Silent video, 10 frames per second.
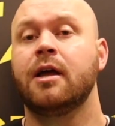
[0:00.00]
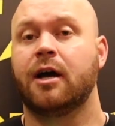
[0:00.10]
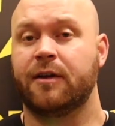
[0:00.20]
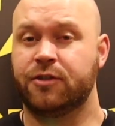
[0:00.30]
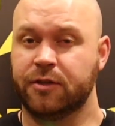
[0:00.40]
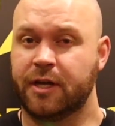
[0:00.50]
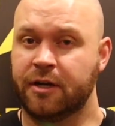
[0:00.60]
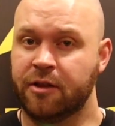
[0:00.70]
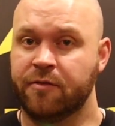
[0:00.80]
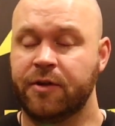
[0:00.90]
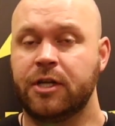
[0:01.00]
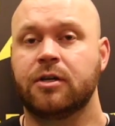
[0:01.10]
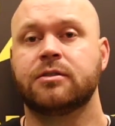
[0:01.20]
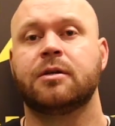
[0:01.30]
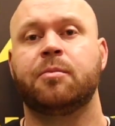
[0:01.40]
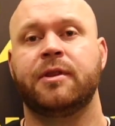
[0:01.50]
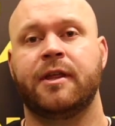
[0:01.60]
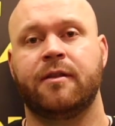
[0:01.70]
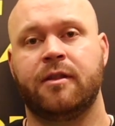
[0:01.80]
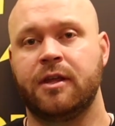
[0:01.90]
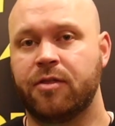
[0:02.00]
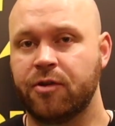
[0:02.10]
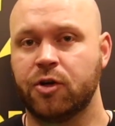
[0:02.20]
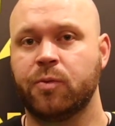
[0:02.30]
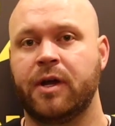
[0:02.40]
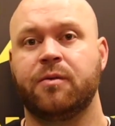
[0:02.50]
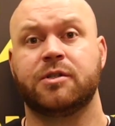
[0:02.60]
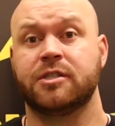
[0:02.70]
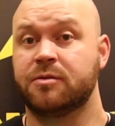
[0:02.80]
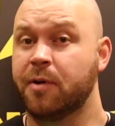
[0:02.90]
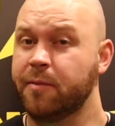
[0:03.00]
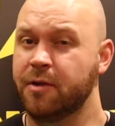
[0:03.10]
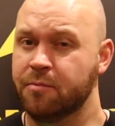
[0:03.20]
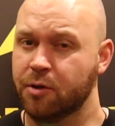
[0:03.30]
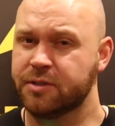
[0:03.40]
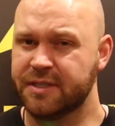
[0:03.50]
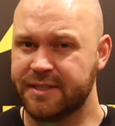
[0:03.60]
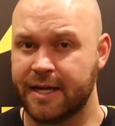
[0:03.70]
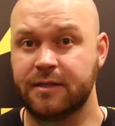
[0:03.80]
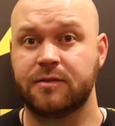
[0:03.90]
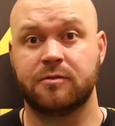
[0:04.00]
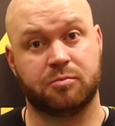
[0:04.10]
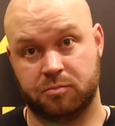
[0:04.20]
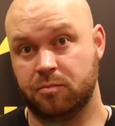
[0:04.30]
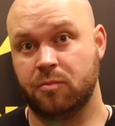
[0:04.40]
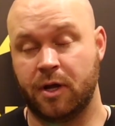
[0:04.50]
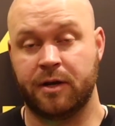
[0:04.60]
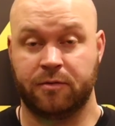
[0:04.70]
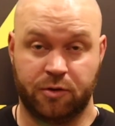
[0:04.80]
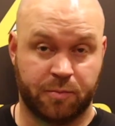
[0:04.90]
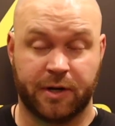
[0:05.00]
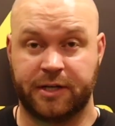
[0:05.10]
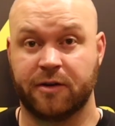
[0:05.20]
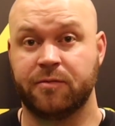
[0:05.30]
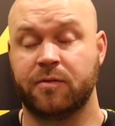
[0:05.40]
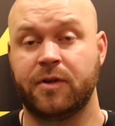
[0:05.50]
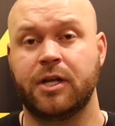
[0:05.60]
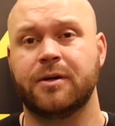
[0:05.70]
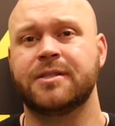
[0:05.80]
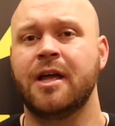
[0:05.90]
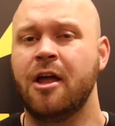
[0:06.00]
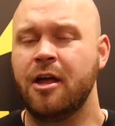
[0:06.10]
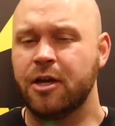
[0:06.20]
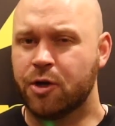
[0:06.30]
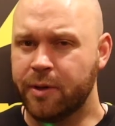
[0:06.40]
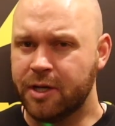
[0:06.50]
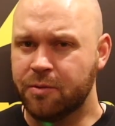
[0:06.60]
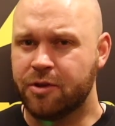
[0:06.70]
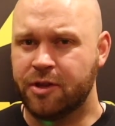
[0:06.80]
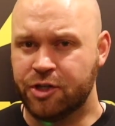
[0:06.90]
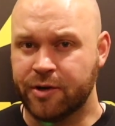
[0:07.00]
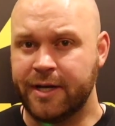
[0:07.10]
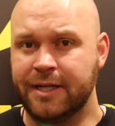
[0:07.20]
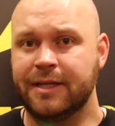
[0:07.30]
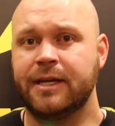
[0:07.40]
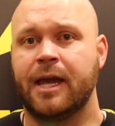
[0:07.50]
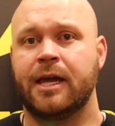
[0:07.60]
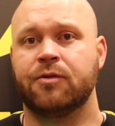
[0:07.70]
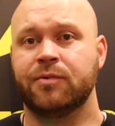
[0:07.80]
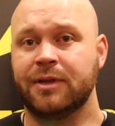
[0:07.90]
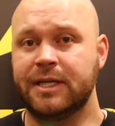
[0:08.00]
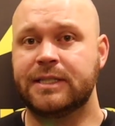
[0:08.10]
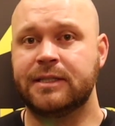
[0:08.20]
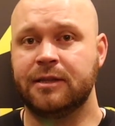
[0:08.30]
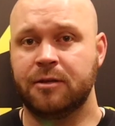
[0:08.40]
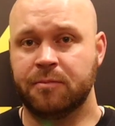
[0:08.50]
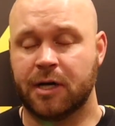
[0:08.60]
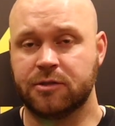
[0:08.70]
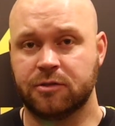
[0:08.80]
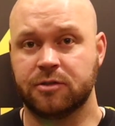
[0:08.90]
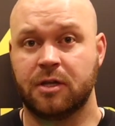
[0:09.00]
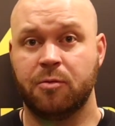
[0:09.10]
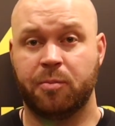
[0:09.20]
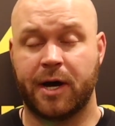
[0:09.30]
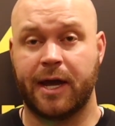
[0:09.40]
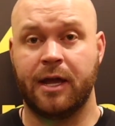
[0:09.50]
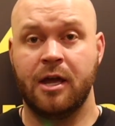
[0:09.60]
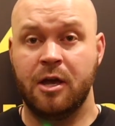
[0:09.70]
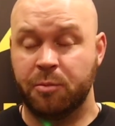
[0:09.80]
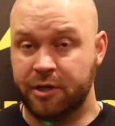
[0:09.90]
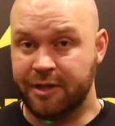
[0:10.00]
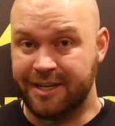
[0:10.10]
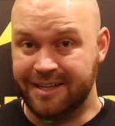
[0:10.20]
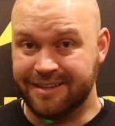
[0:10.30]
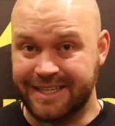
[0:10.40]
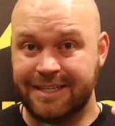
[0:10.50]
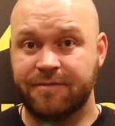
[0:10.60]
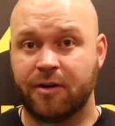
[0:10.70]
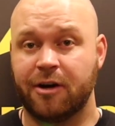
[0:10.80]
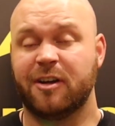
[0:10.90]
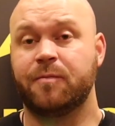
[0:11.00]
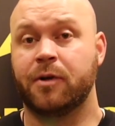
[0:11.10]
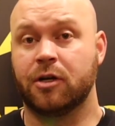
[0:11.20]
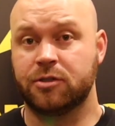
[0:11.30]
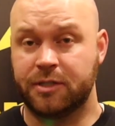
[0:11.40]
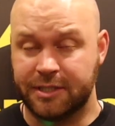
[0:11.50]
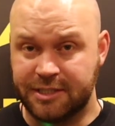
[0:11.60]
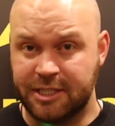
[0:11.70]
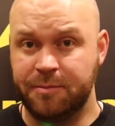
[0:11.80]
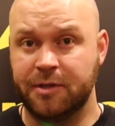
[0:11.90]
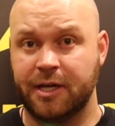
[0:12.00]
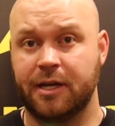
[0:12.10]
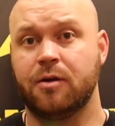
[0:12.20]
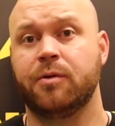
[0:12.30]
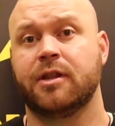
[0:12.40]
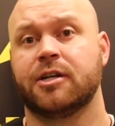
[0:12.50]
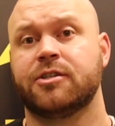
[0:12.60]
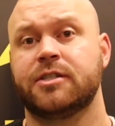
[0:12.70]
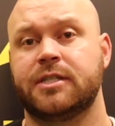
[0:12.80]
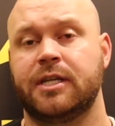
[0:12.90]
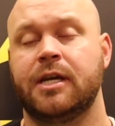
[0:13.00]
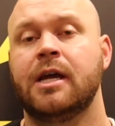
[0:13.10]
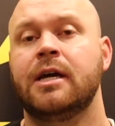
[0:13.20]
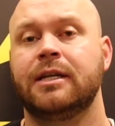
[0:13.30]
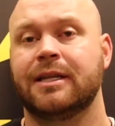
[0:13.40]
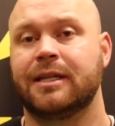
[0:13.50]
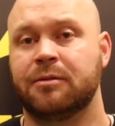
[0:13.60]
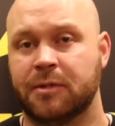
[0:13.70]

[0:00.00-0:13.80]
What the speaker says: I've shown that in other videos, but then the third way, which is probably the most intense, and you can probably tell from the video, is going in with the dry needling and releasing the muscles by putting the needle in far enough, but also to stimulate with electricity to let the